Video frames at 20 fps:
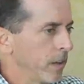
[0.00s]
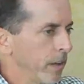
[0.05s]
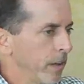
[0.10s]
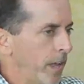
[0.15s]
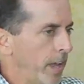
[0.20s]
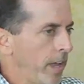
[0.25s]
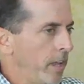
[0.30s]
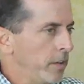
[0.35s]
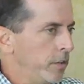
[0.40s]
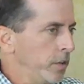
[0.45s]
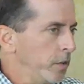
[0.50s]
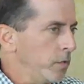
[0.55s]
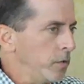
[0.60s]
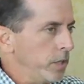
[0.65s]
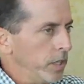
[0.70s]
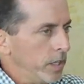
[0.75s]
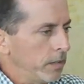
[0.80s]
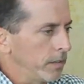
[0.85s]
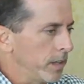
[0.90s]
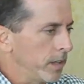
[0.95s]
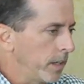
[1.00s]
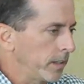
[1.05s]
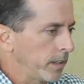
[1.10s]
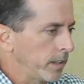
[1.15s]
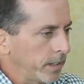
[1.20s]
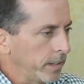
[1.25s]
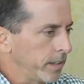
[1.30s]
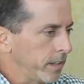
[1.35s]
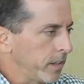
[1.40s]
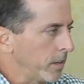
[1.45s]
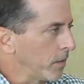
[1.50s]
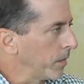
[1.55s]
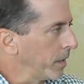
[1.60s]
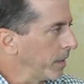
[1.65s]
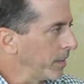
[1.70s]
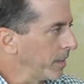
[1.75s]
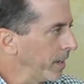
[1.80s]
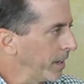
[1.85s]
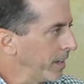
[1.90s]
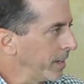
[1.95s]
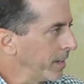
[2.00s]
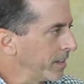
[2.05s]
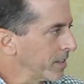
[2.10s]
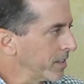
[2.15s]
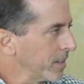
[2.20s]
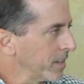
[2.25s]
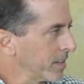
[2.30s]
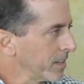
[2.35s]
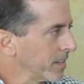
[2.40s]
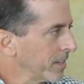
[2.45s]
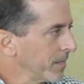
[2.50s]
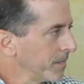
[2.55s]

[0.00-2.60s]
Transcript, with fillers: hey, do you need, blah, blah, blah, you know, and, and it's just